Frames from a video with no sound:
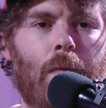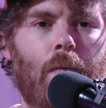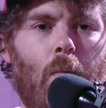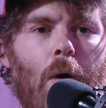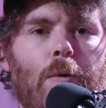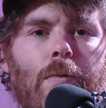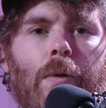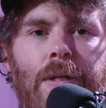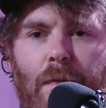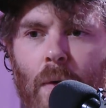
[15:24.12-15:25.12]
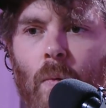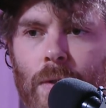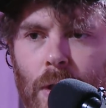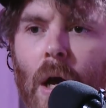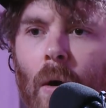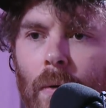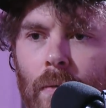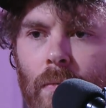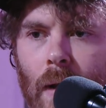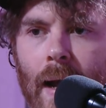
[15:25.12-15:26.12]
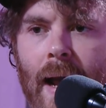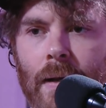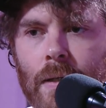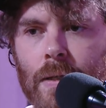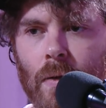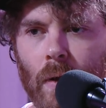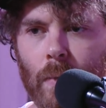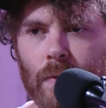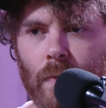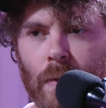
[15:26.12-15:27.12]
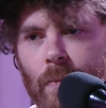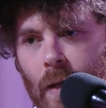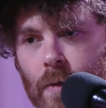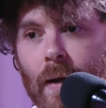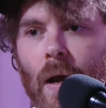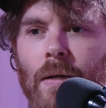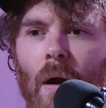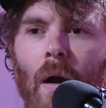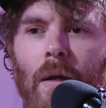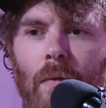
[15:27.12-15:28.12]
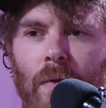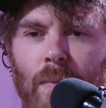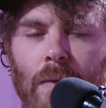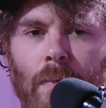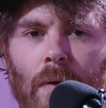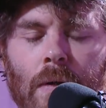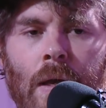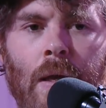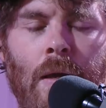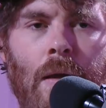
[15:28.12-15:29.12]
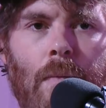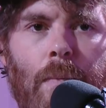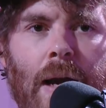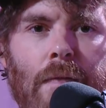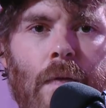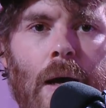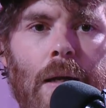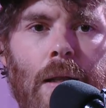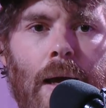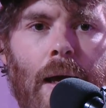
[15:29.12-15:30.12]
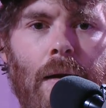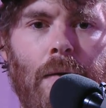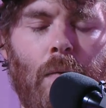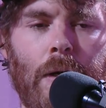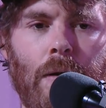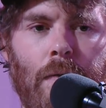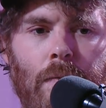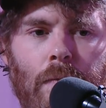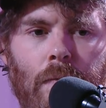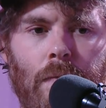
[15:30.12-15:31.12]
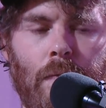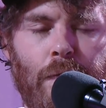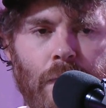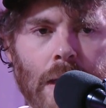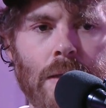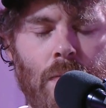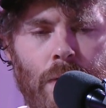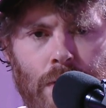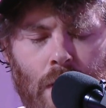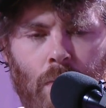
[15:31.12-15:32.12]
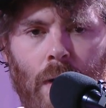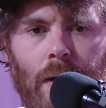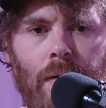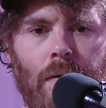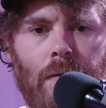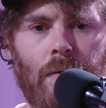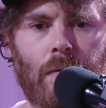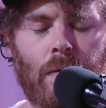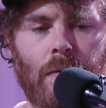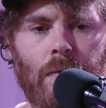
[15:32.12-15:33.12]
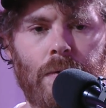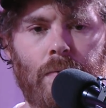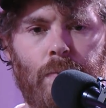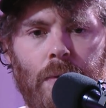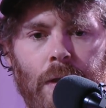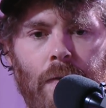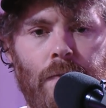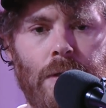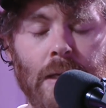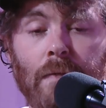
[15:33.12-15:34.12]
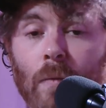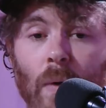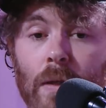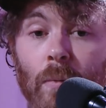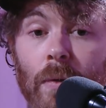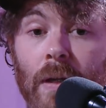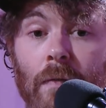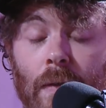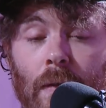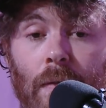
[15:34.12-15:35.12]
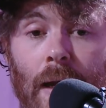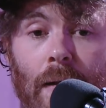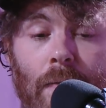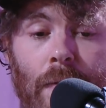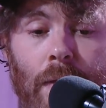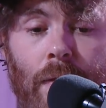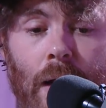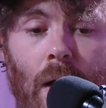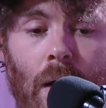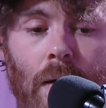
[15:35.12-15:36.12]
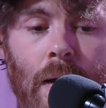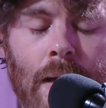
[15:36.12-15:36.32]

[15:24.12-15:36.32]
what was really different was tone. I had disagreements with people. I tried not to argue with people. But I find that when you're faced with someone whose beliefs, even when you believe that their